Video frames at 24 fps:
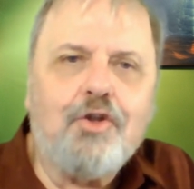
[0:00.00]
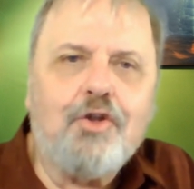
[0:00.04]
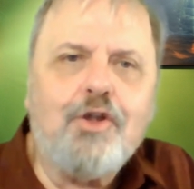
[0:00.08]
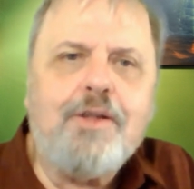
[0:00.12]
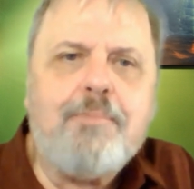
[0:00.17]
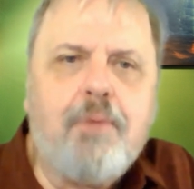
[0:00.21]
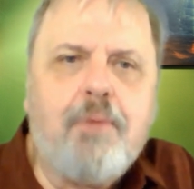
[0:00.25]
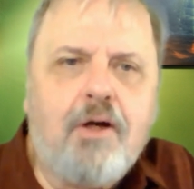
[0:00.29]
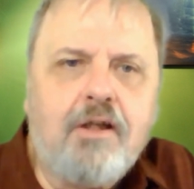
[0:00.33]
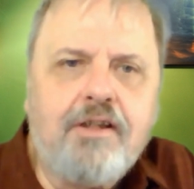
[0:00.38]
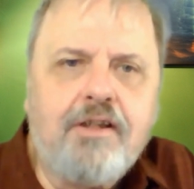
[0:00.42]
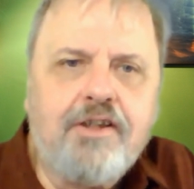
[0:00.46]
The
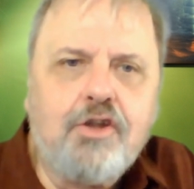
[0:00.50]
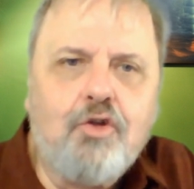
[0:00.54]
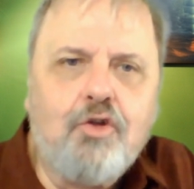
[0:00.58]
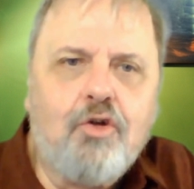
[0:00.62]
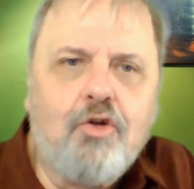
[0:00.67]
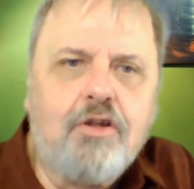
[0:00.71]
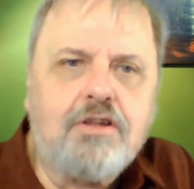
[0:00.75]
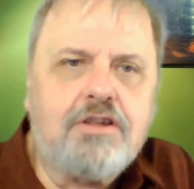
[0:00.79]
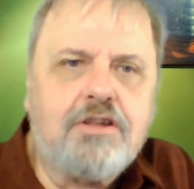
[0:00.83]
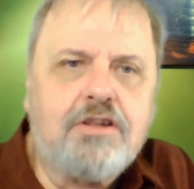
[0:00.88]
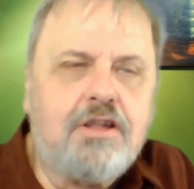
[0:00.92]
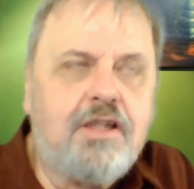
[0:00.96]
early part of the
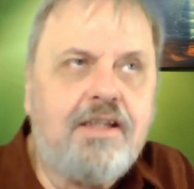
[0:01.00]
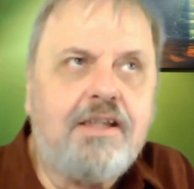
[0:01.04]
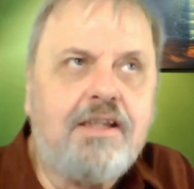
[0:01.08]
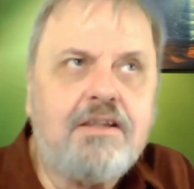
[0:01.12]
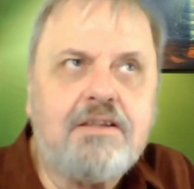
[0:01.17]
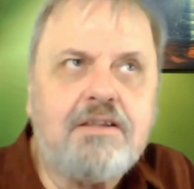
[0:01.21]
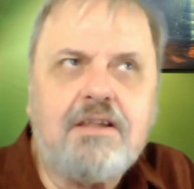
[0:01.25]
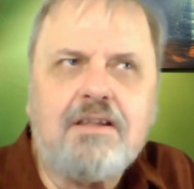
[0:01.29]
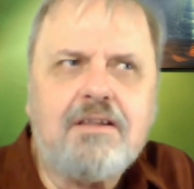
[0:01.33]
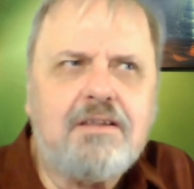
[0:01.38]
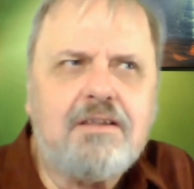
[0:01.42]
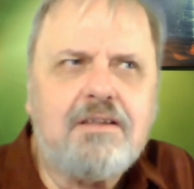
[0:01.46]
course, I
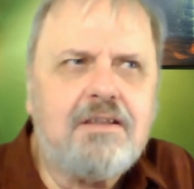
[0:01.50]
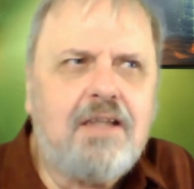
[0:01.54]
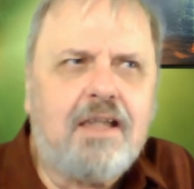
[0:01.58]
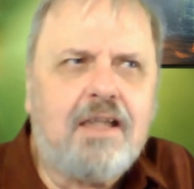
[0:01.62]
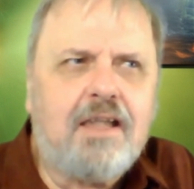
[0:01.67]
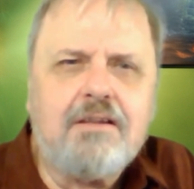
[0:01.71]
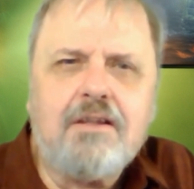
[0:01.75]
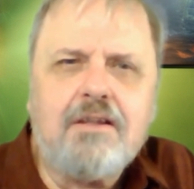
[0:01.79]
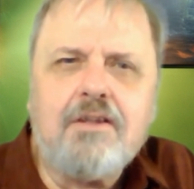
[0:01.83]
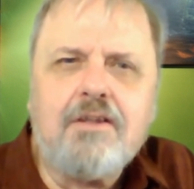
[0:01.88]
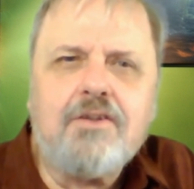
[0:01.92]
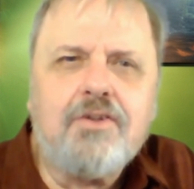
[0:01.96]
think it's the
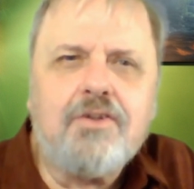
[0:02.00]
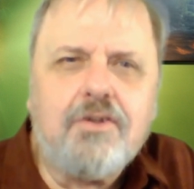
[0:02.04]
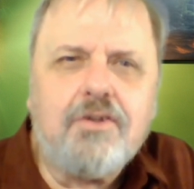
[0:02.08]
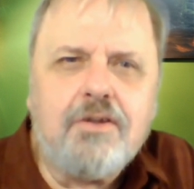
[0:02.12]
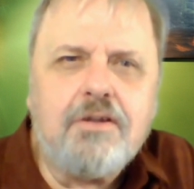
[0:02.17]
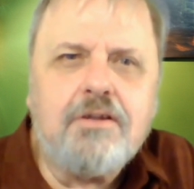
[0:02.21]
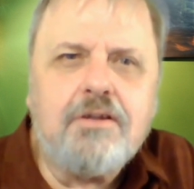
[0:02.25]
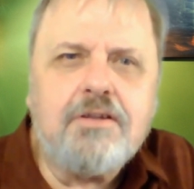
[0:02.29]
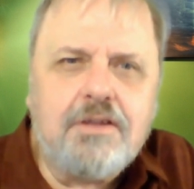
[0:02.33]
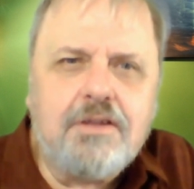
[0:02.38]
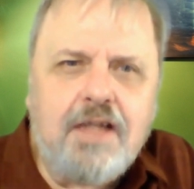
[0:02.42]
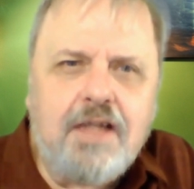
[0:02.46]
second or
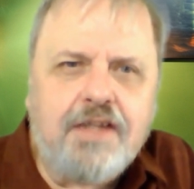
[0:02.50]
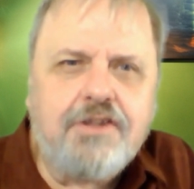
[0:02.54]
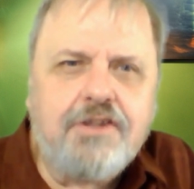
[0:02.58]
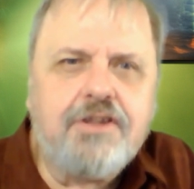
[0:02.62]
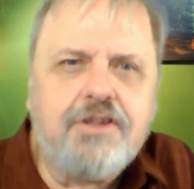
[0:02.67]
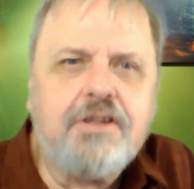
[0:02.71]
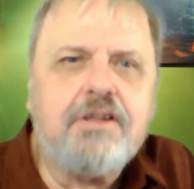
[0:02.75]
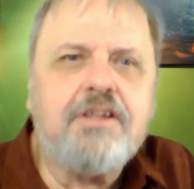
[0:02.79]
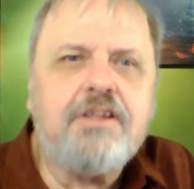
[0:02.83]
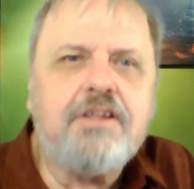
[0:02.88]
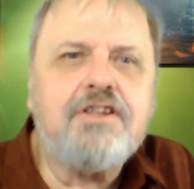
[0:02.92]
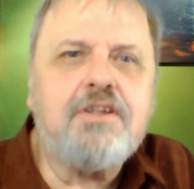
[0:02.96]
third
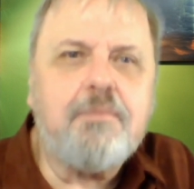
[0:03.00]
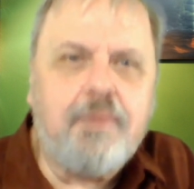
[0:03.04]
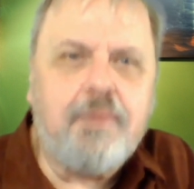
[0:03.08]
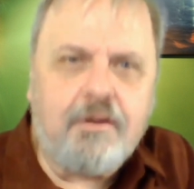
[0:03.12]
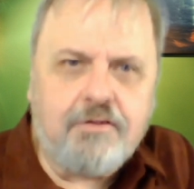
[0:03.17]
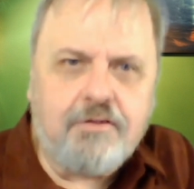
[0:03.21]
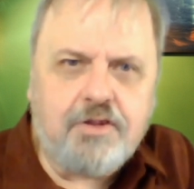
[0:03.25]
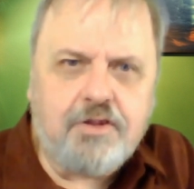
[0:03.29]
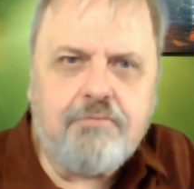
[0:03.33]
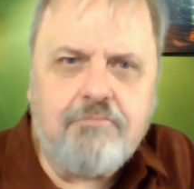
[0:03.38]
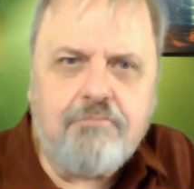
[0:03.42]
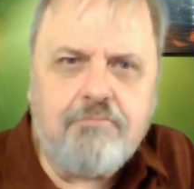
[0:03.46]
session, is
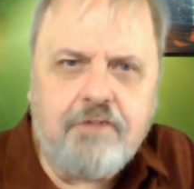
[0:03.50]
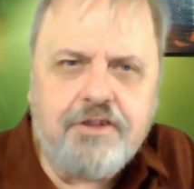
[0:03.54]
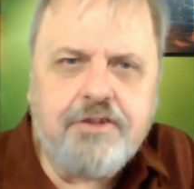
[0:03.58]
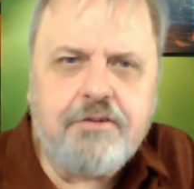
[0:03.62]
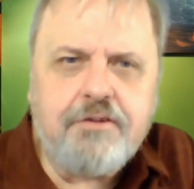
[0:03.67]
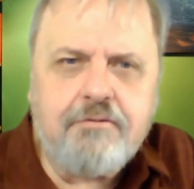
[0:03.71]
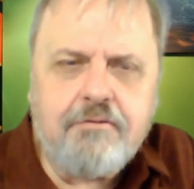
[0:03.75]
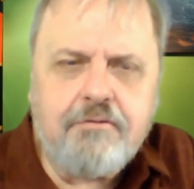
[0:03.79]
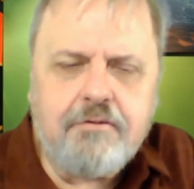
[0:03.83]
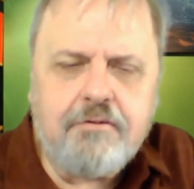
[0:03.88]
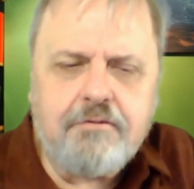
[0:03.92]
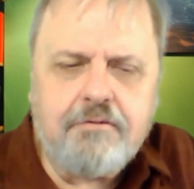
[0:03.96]
about
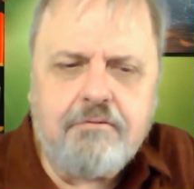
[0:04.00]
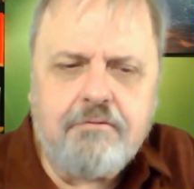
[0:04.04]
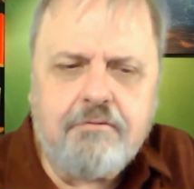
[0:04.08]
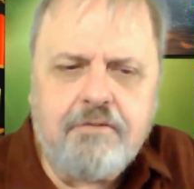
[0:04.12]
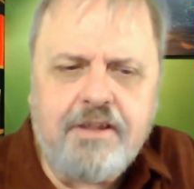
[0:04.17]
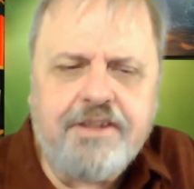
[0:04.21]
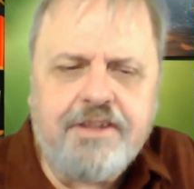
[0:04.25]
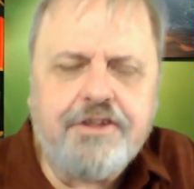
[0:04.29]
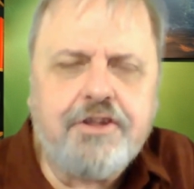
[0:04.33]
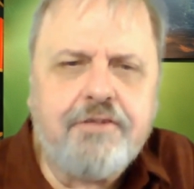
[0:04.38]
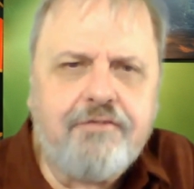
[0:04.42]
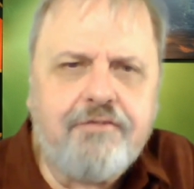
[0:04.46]

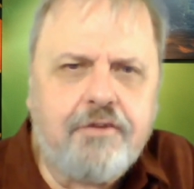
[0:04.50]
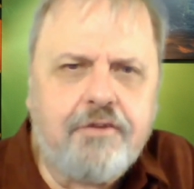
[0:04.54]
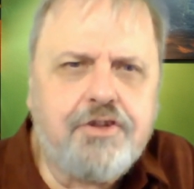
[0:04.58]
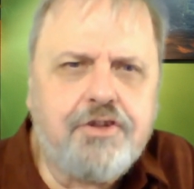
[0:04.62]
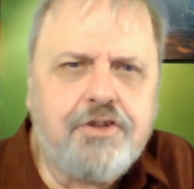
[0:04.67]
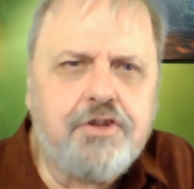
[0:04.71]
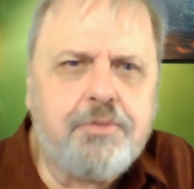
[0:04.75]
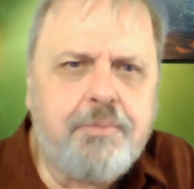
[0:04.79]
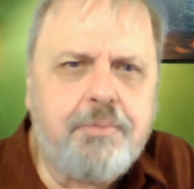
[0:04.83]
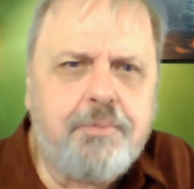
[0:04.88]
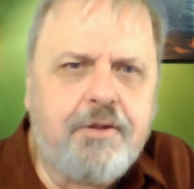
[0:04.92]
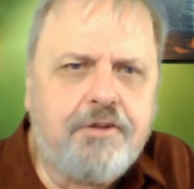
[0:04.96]
religion
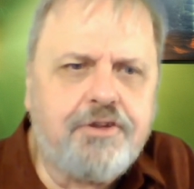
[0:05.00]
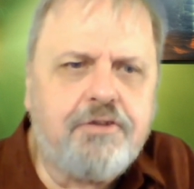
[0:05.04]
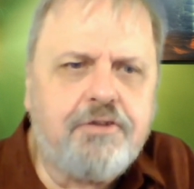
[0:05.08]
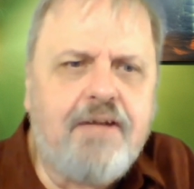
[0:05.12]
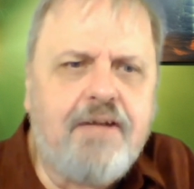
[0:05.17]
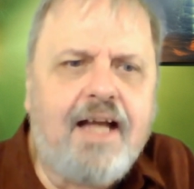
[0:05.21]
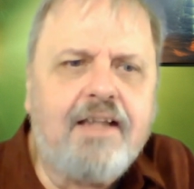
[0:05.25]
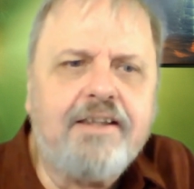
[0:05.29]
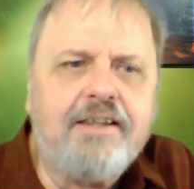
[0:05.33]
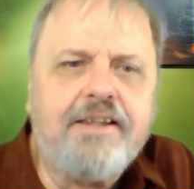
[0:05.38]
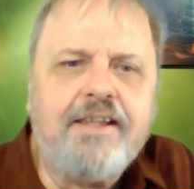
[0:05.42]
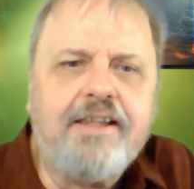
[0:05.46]
versus
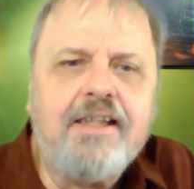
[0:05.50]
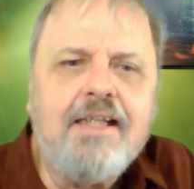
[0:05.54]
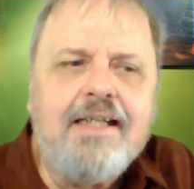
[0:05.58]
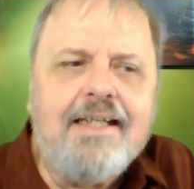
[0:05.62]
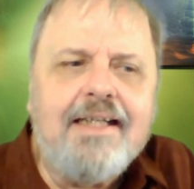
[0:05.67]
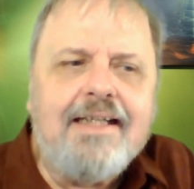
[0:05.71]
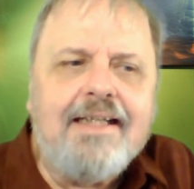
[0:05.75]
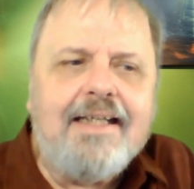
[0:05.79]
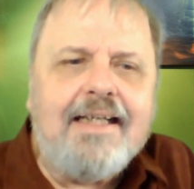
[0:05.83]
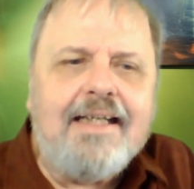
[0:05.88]
spirituality